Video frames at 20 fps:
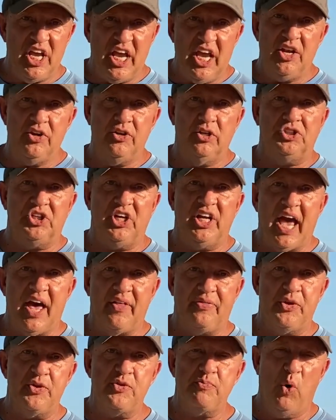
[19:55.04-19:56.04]
energy
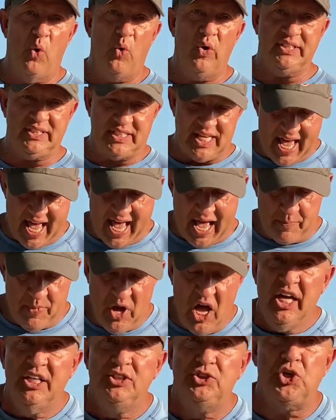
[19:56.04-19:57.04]
at this point in time
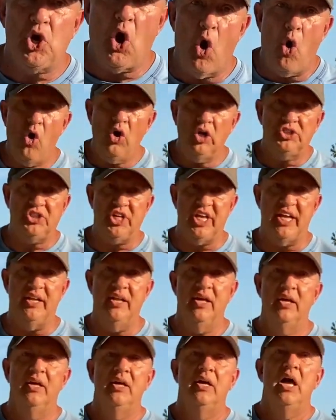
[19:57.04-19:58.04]
charging
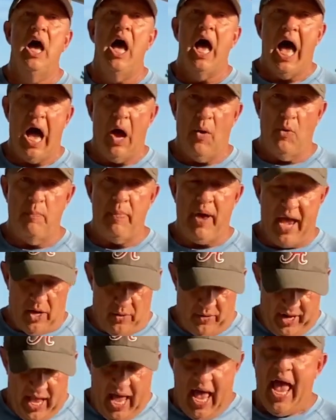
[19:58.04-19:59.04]
our
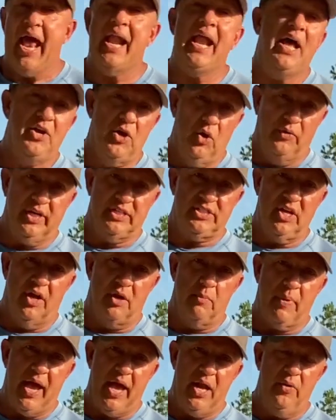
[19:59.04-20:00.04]
battery. And I know that's not
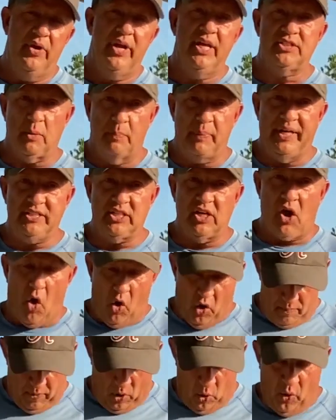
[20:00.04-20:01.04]
a battery, it's a piece of
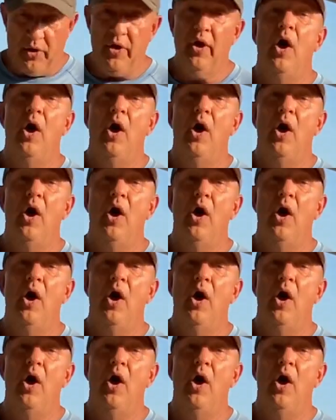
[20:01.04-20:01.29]
cardboard,